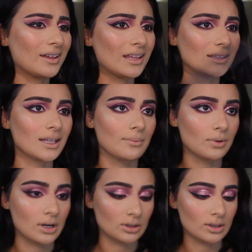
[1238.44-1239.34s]
I like that
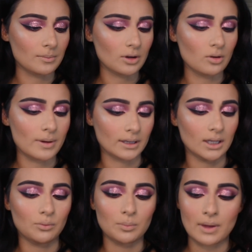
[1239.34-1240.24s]
brush. I'm gonna go back
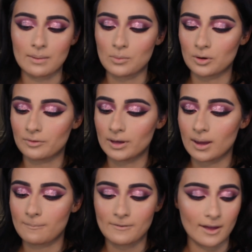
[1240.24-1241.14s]
in with my Morphe
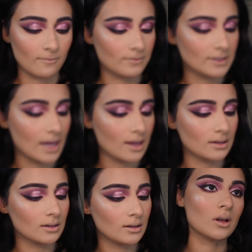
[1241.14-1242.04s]

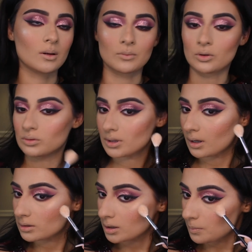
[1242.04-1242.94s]
M510 and use
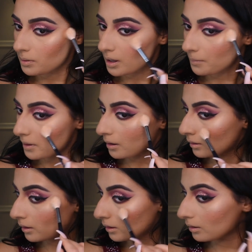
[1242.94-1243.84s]
that to apply my
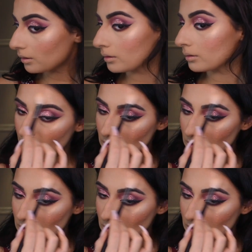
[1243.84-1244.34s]
highlighter.